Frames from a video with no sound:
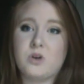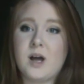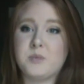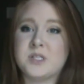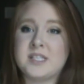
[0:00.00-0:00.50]

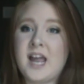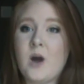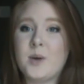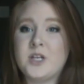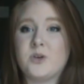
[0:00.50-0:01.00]
I was
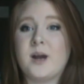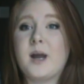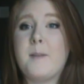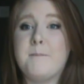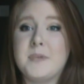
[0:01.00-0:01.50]
now entering
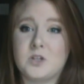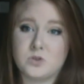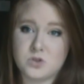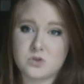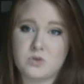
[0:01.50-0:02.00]
a
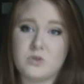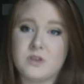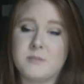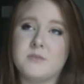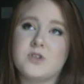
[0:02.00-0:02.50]
middle school.
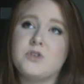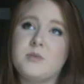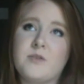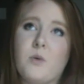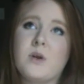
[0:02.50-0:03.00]
The school
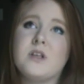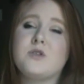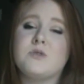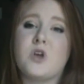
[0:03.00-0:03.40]
before this was